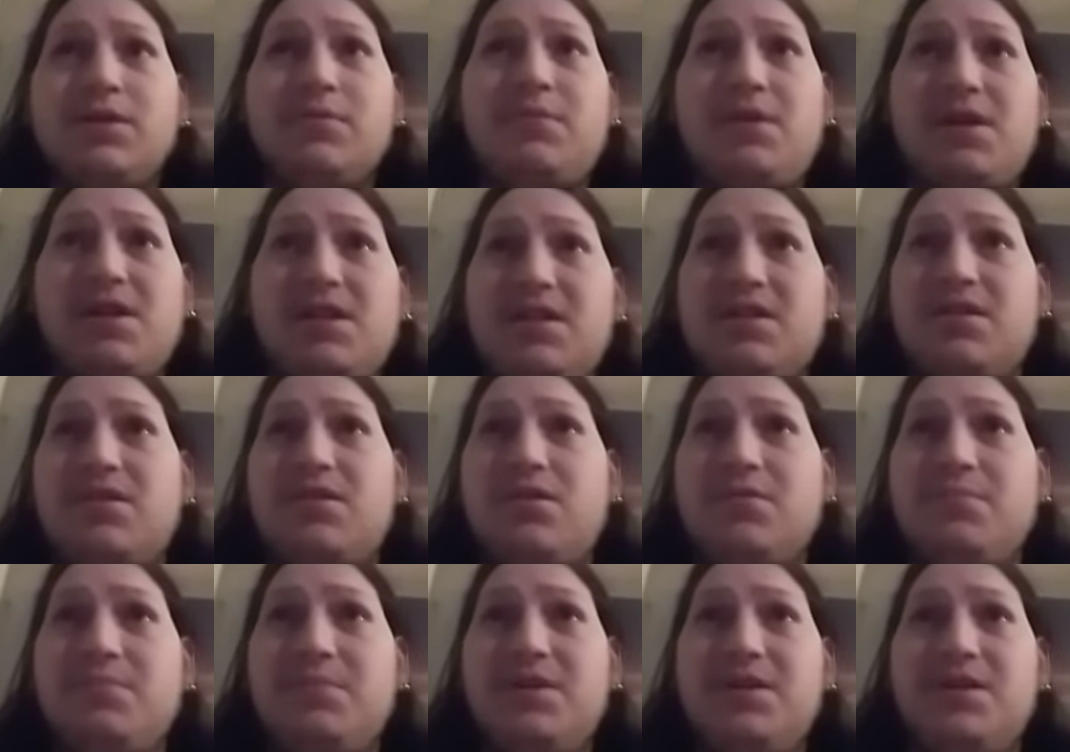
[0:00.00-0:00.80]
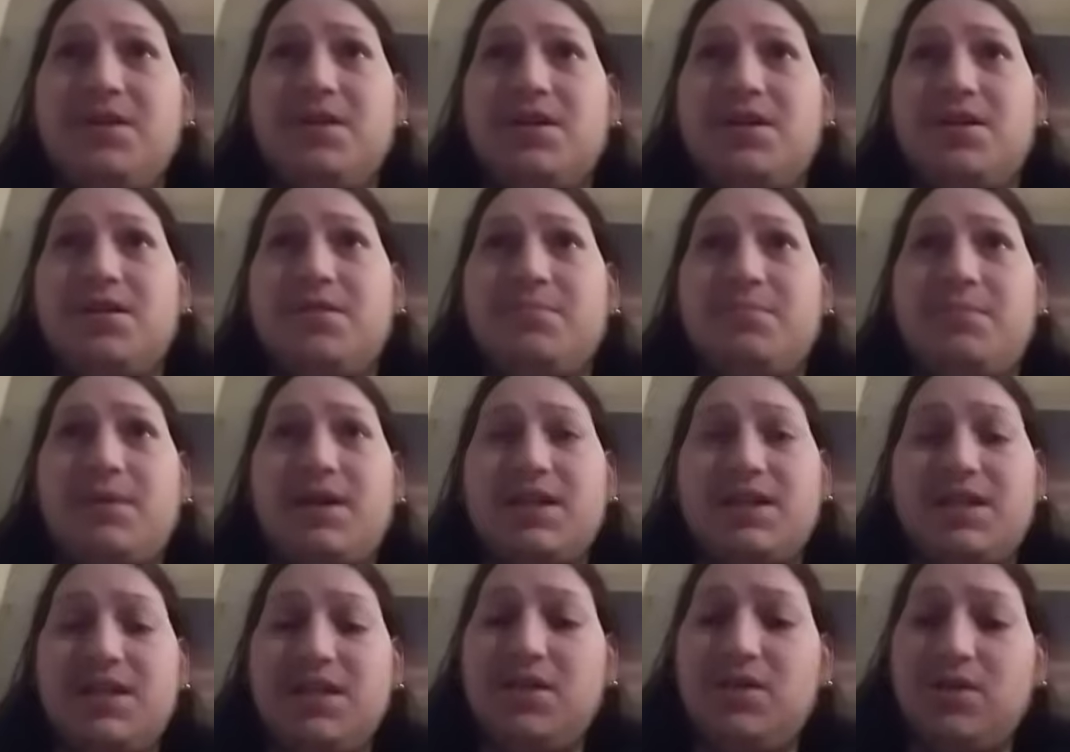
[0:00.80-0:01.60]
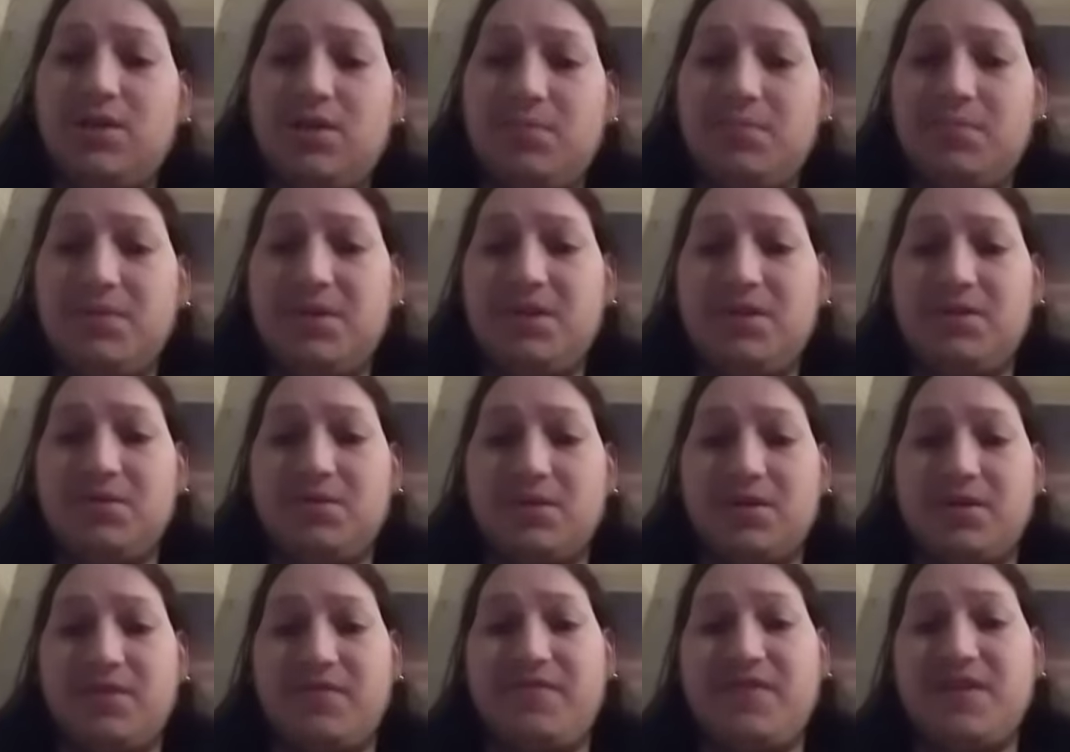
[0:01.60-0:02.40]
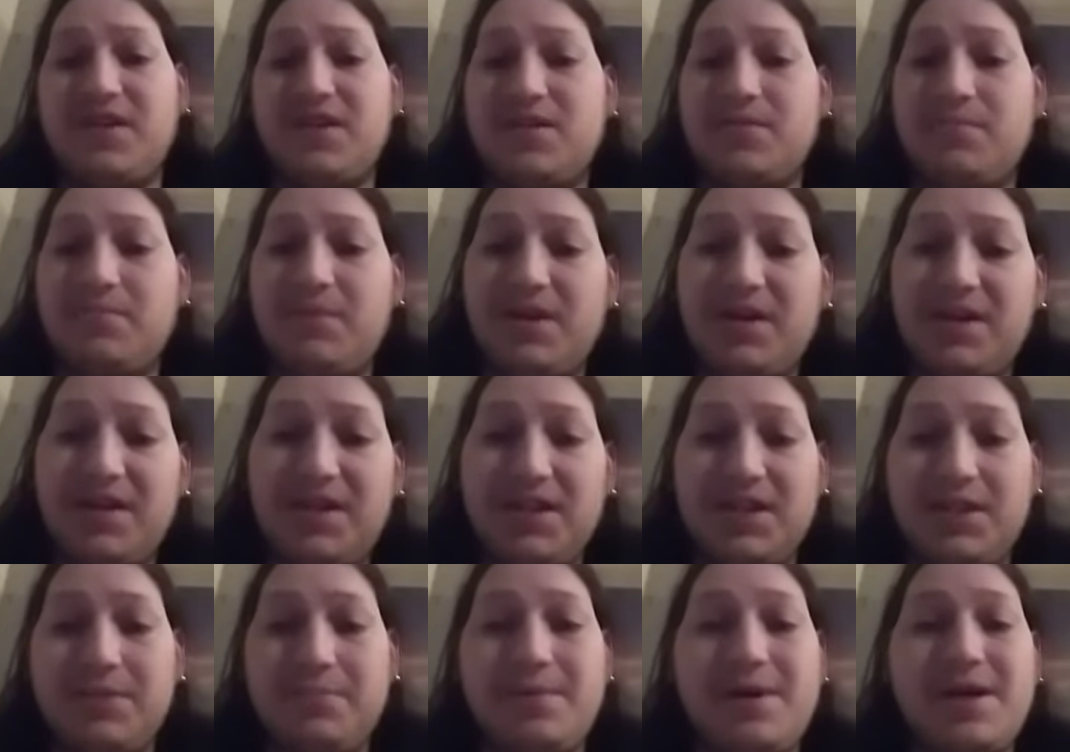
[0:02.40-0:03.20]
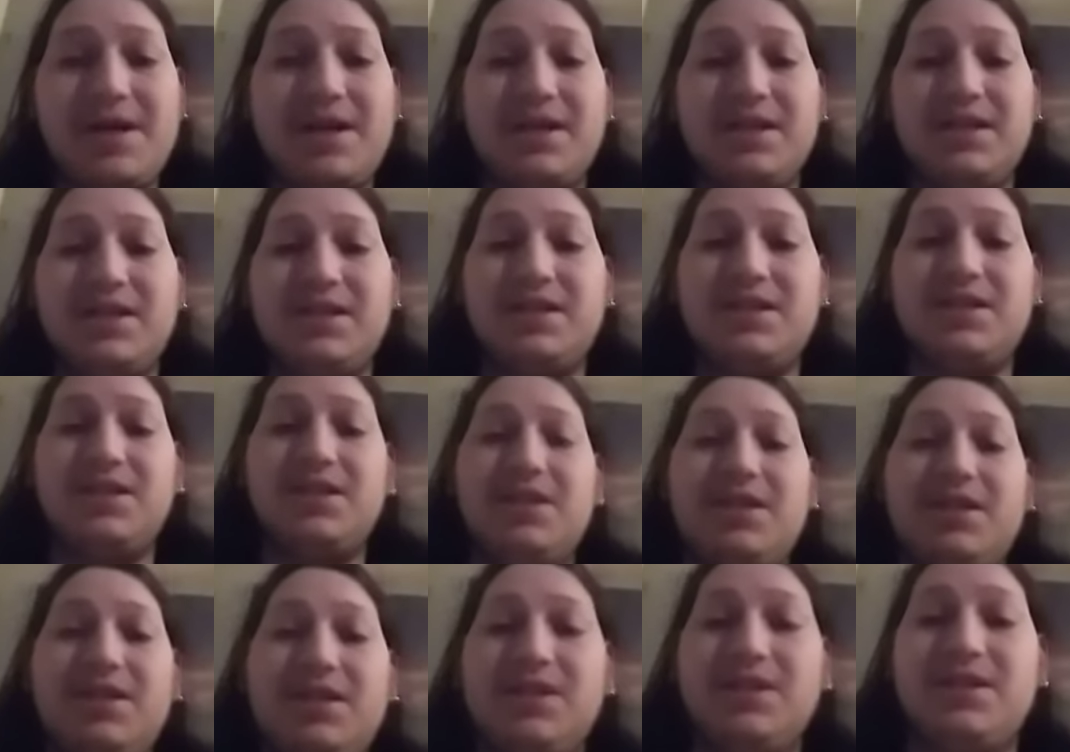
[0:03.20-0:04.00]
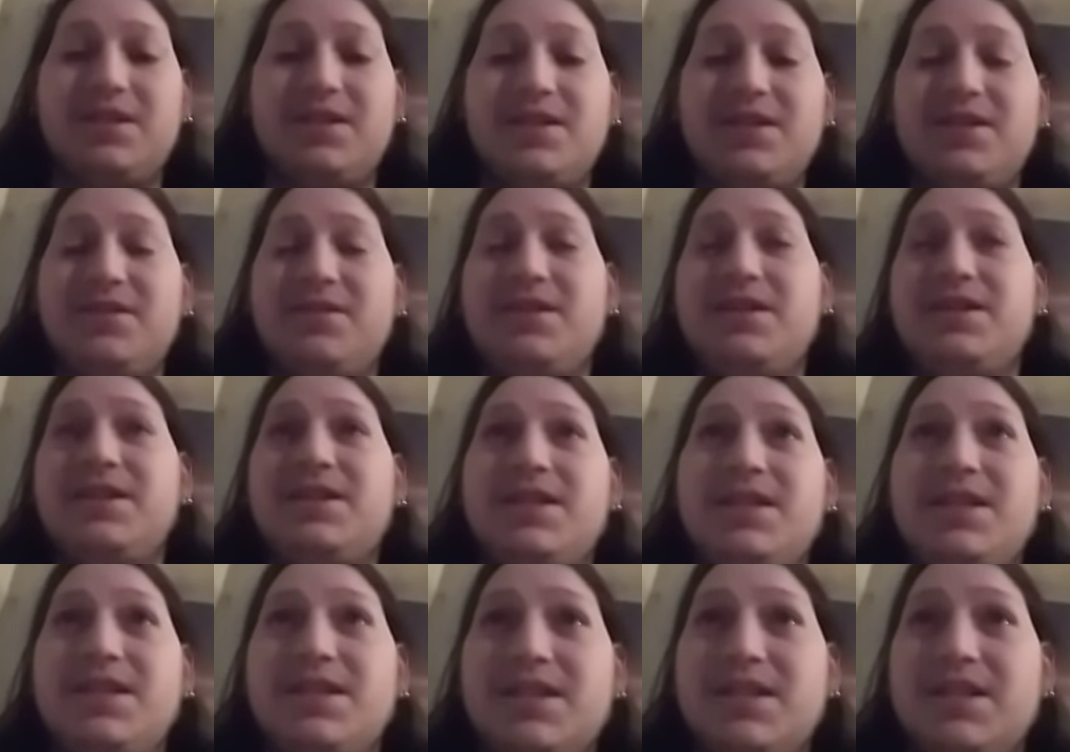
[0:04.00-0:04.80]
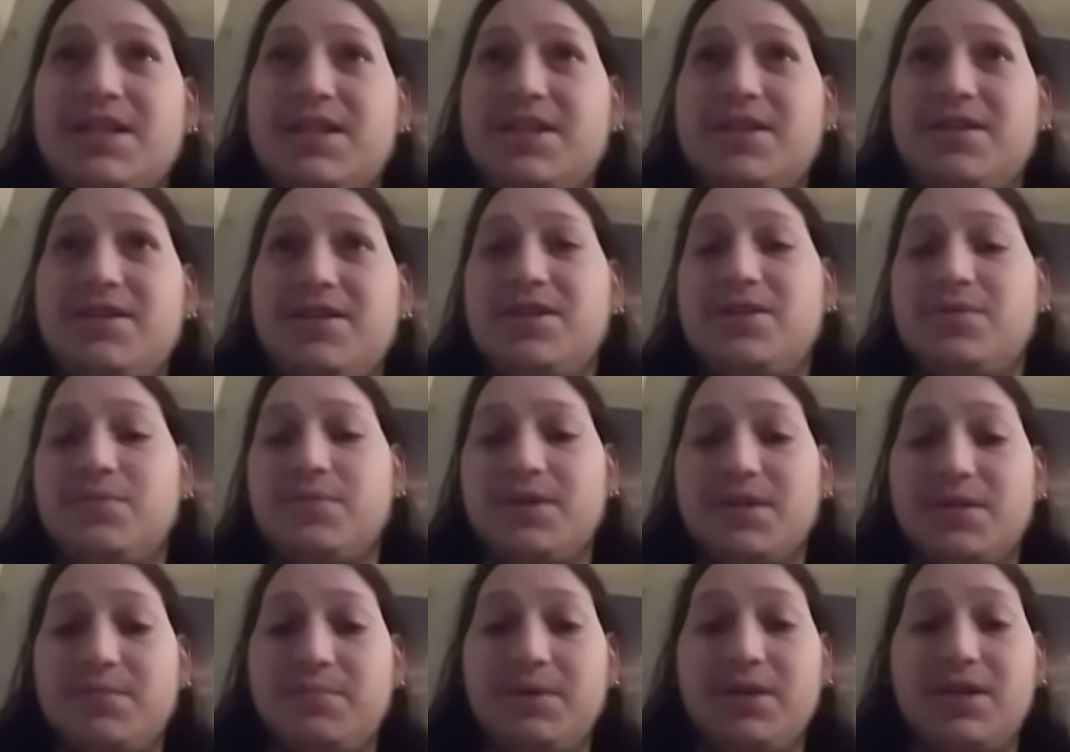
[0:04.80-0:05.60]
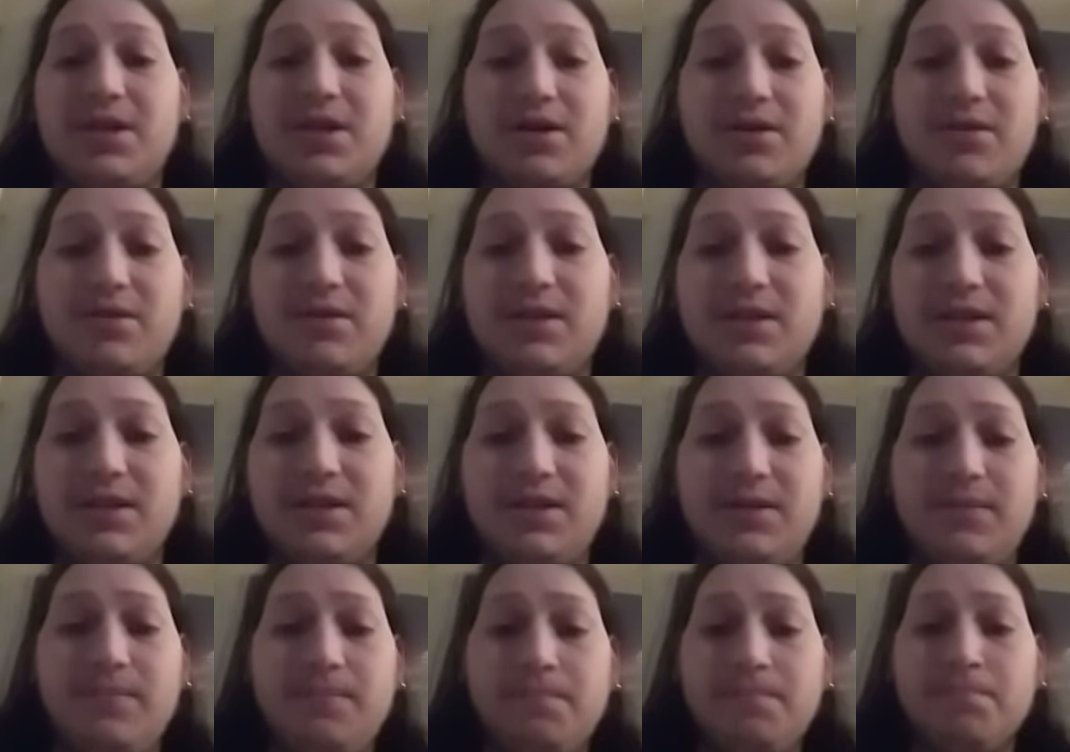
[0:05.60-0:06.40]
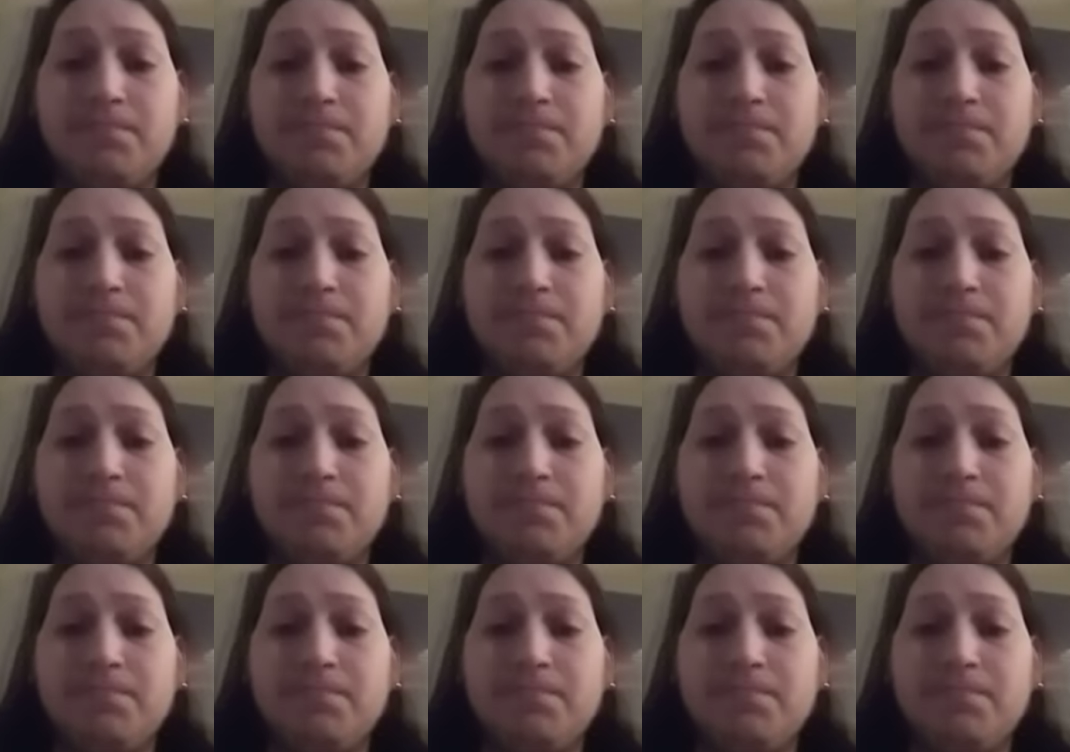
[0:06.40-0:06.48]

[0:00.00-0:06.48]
got the homie uh, Maxi Dorman or Phantom Aries back in the in the series. He's in the series with me currently.